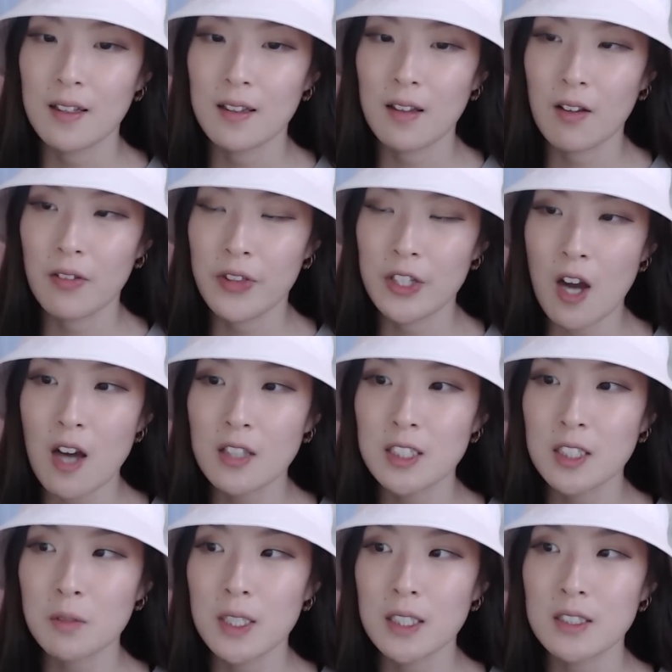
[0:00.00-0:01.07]
the
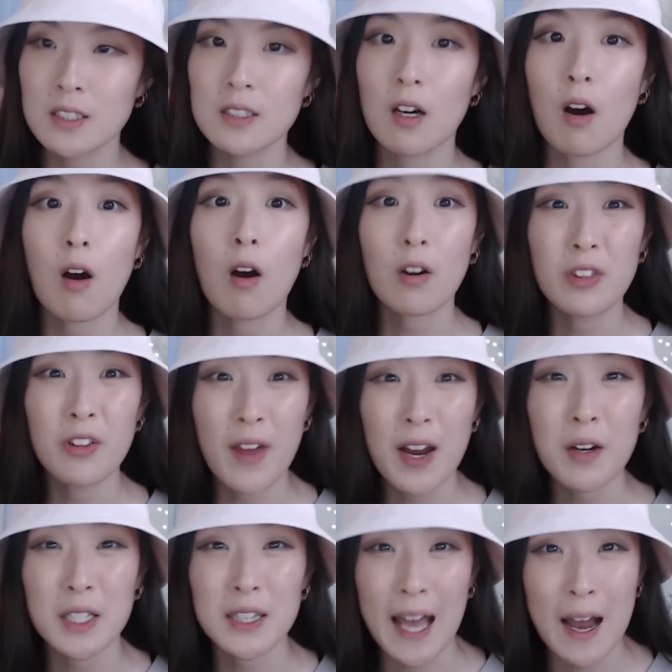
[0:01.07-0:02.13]
toxic ones are the
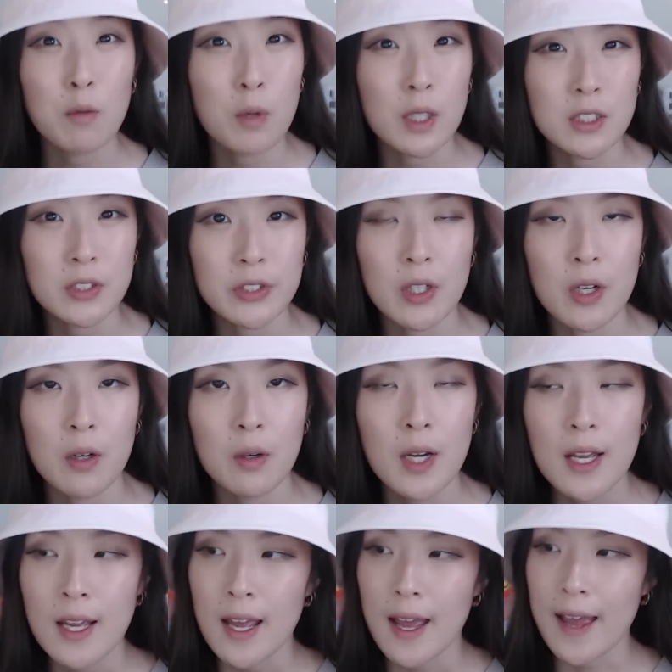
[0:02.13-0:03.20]
very loud ones, you know?
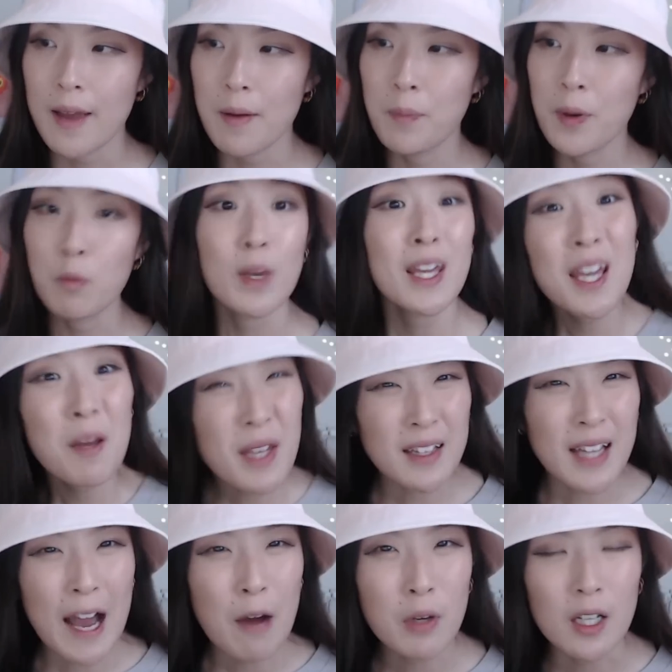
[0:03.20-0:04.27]
Eh, but we can be
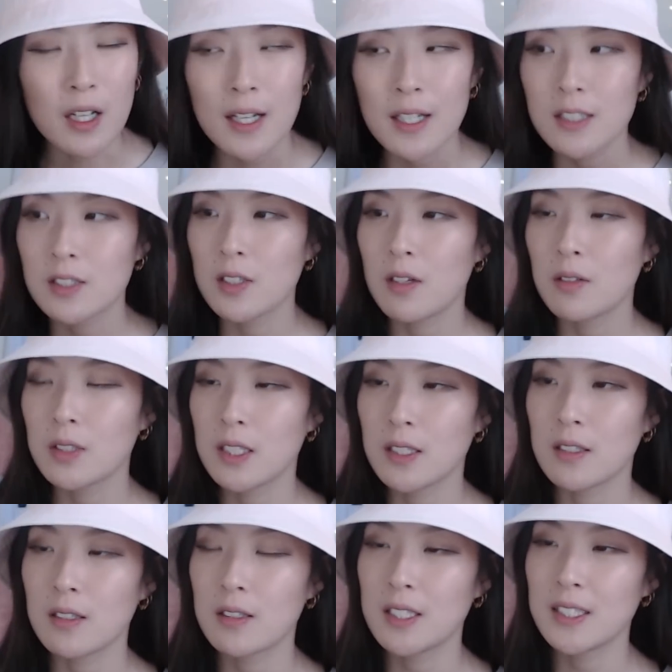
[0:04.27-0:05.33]
louder. So to,
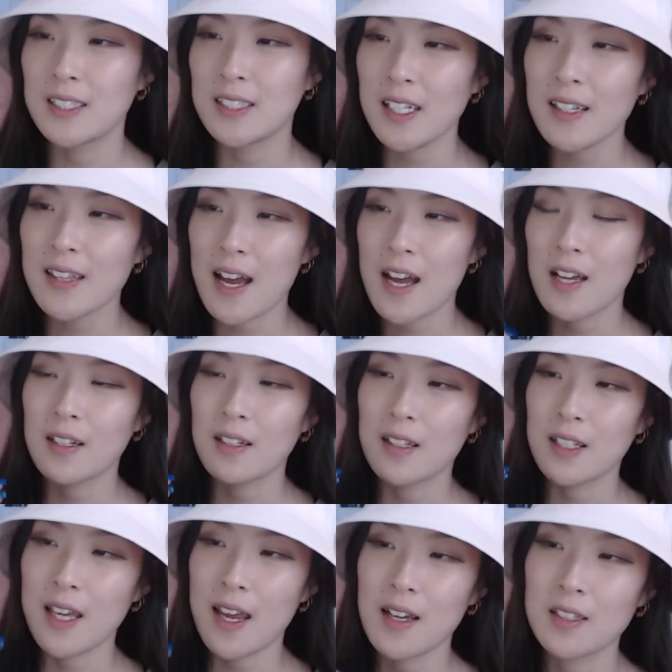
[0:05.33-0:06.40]
to see that the
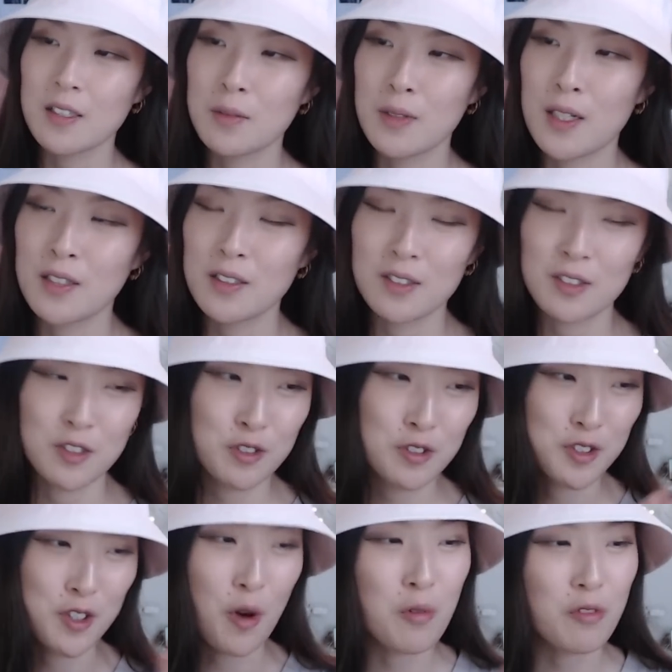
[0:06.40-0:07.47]
KEXOLs
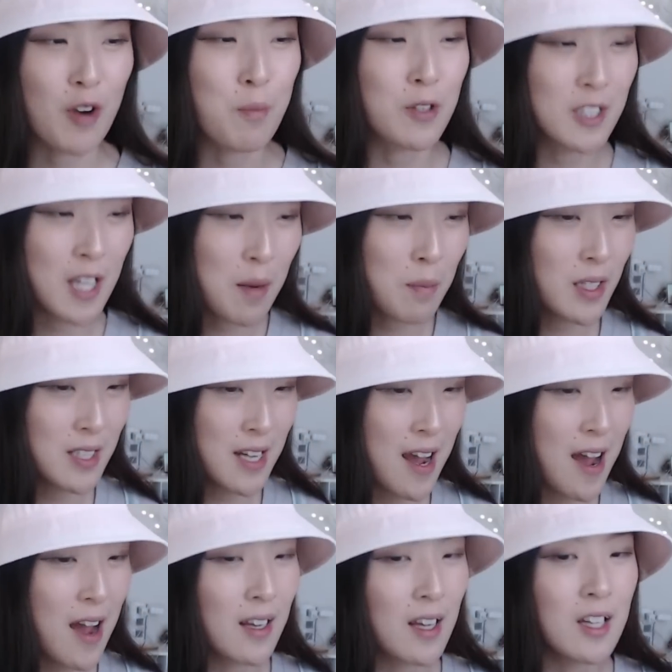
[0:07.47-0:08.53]
don't represent me
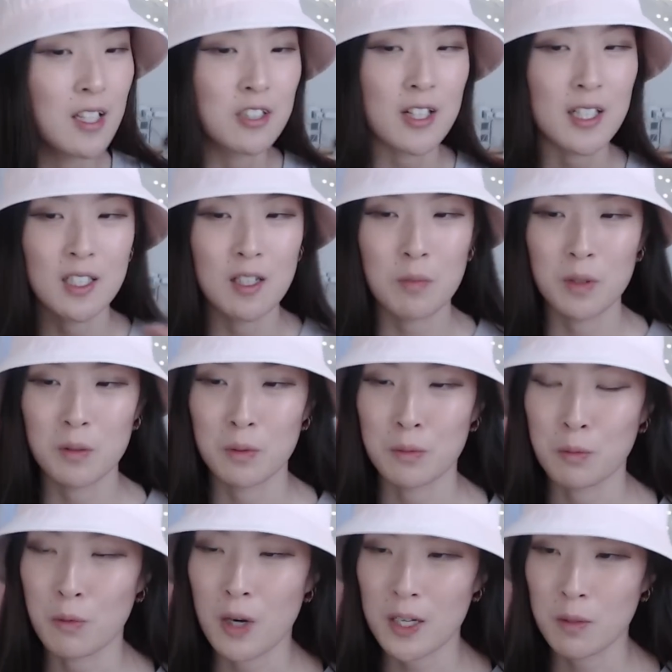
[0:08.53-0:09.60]
tag, trending number
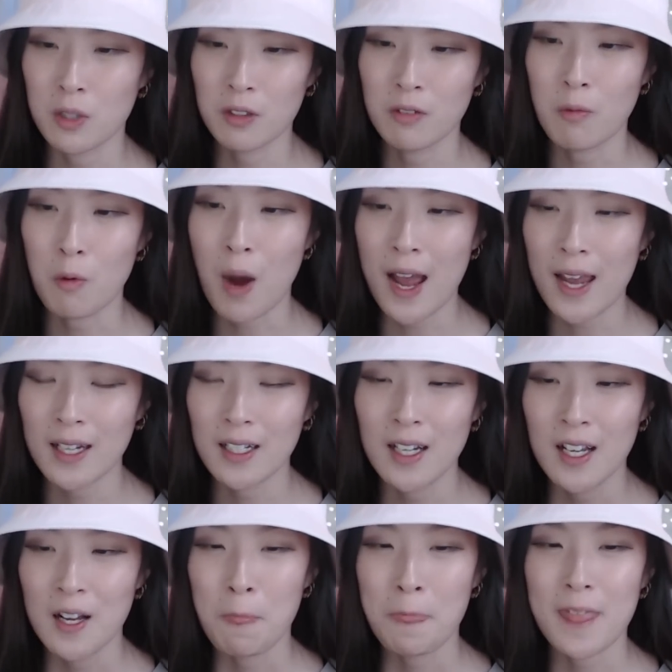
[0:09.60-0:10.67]
one worldwide,
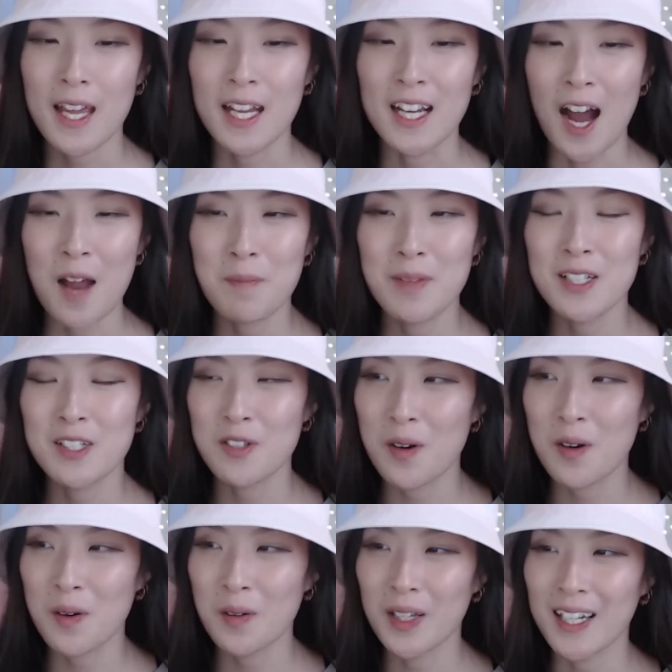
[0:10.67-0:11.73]
it got me
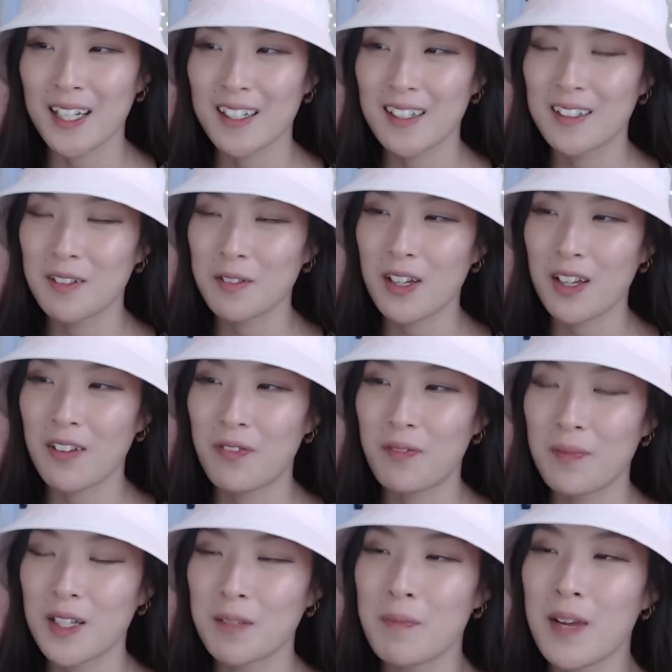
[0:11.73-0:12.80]
so, like, if
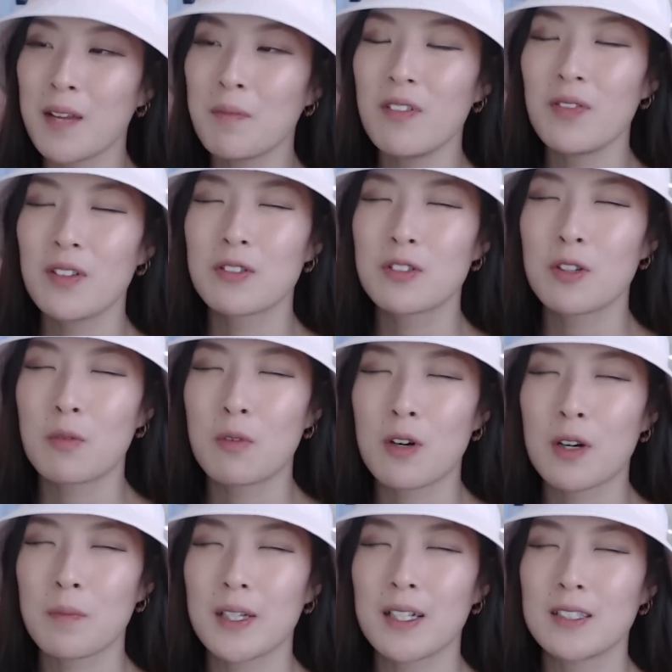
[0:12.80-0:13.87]
it made me feel so
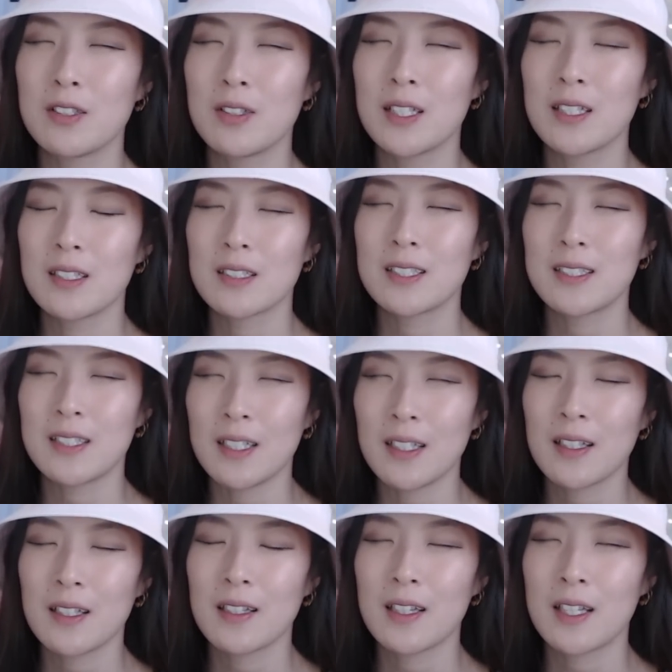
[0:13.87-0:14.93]
warm because you can just
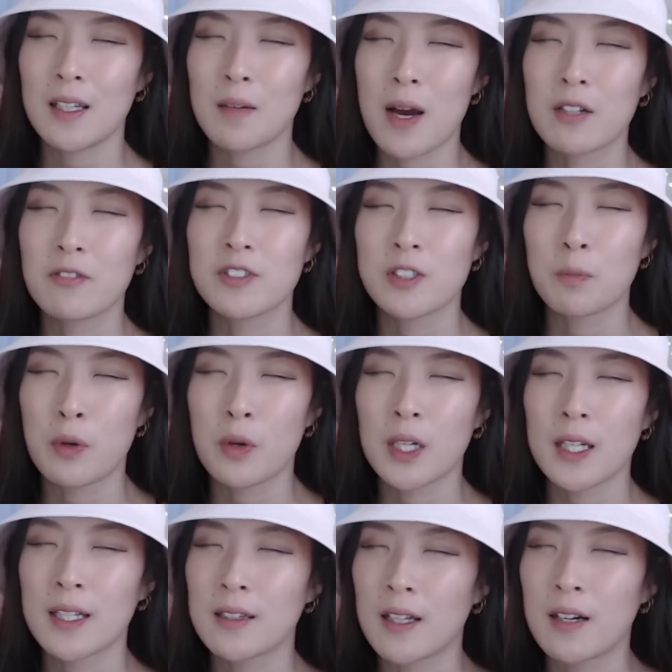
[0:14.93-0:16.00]
see the amount of support
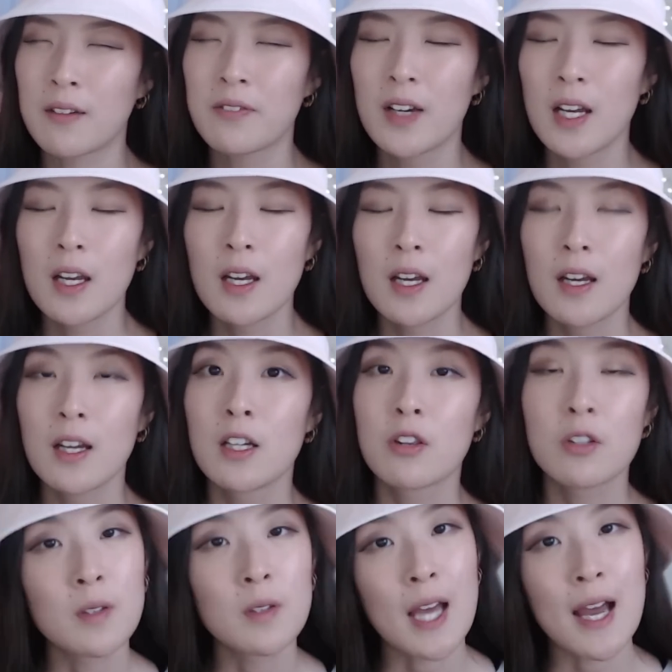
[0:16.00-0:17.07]
and love
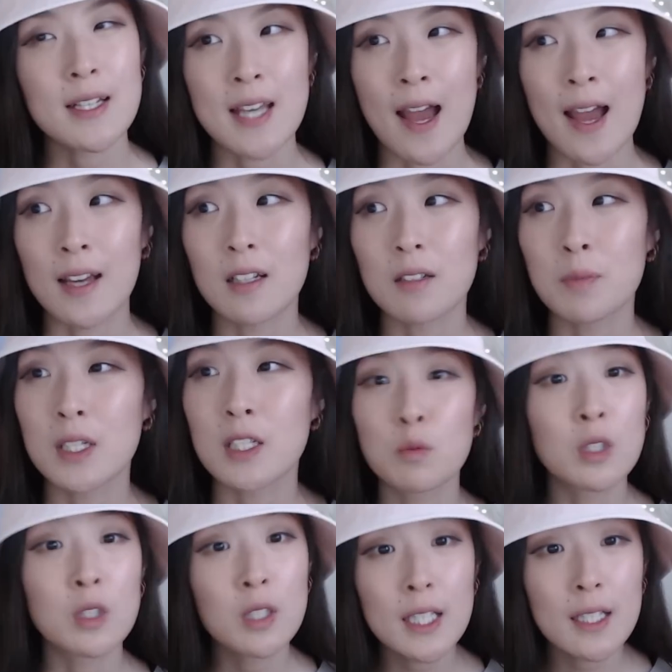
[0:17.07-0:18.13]
through that tag because
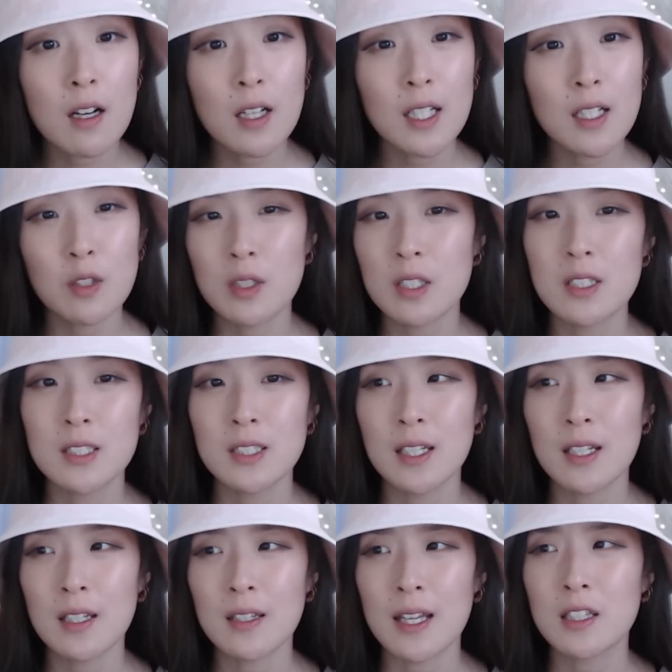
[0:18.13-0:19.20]
click on it you can just
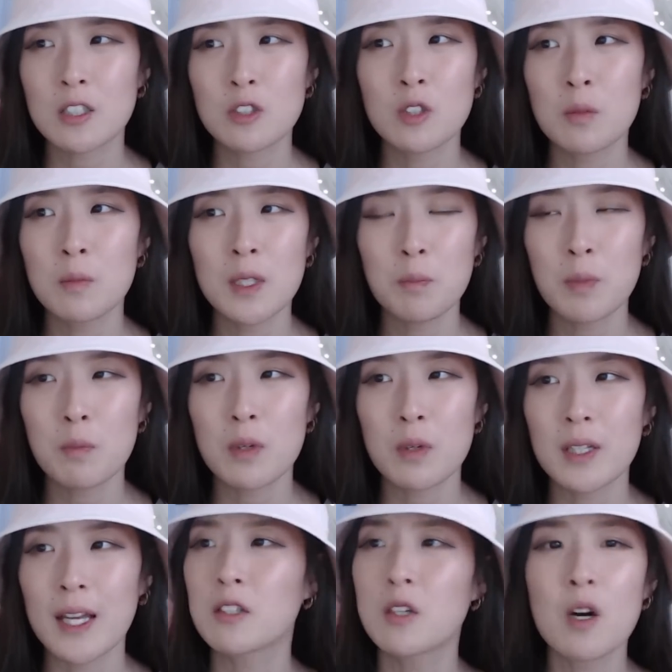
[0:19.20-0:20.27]
see that there's so many people
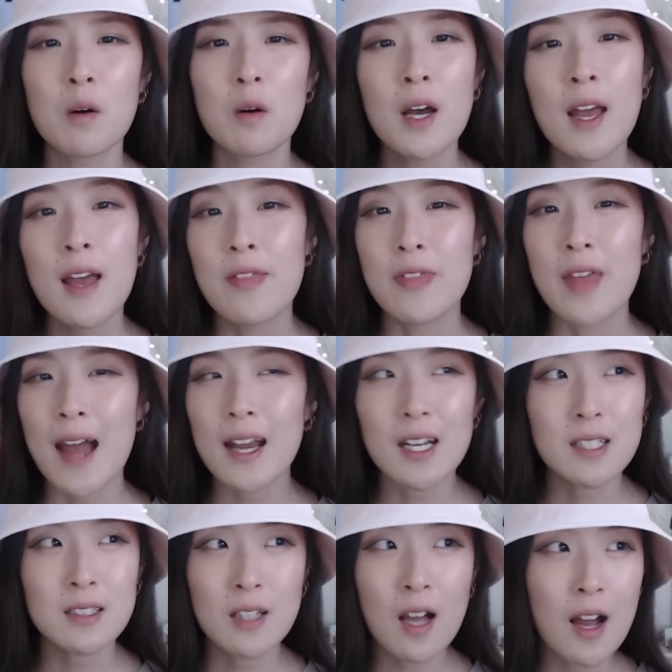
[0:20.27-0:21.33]
like no that
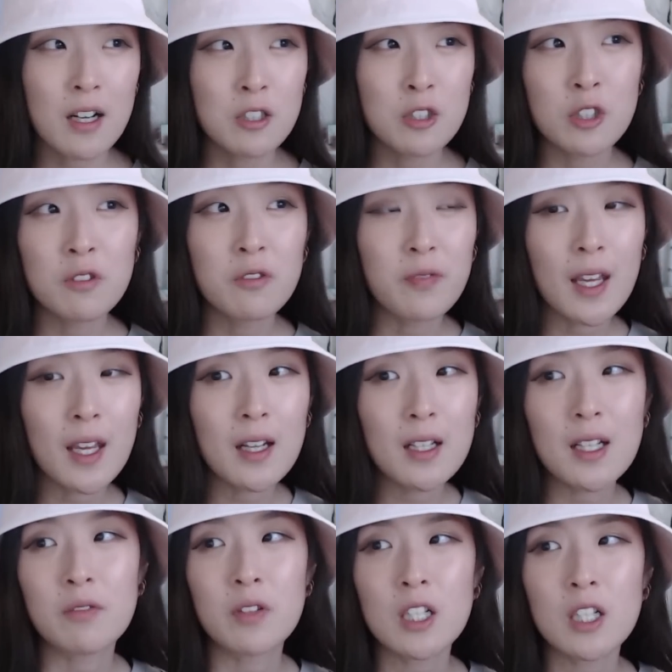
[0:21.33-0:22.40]
is not a true fan
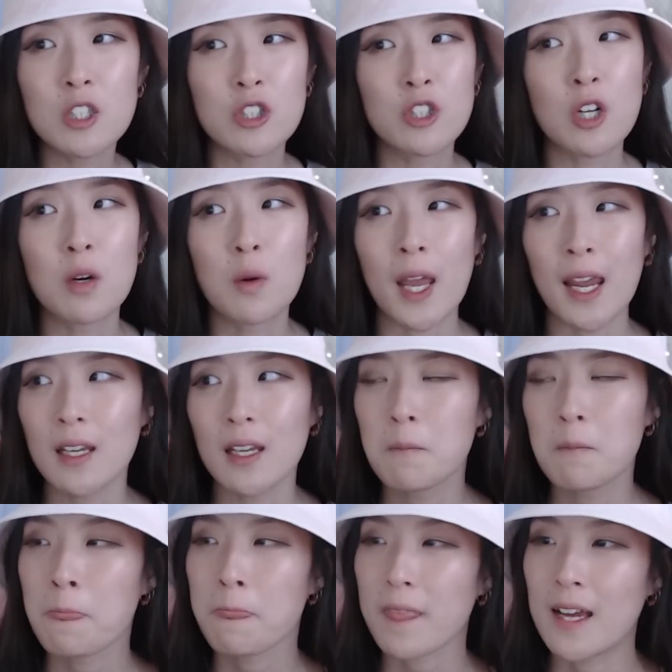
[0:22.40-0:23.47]
if you're gonna show hate
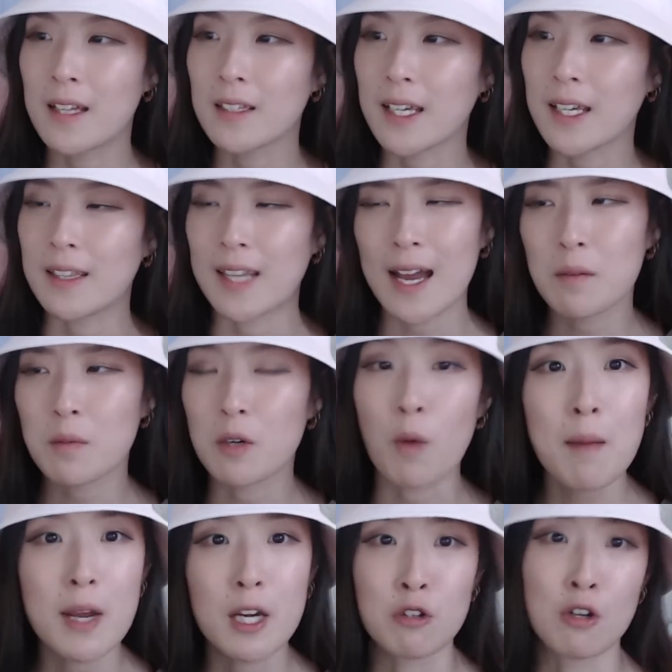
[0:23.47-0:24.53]
and like that why
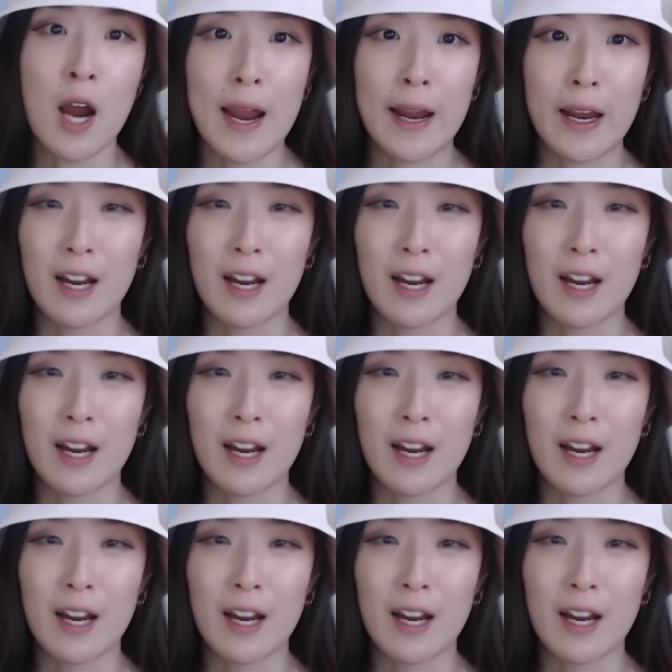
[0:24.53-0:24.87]
am i crying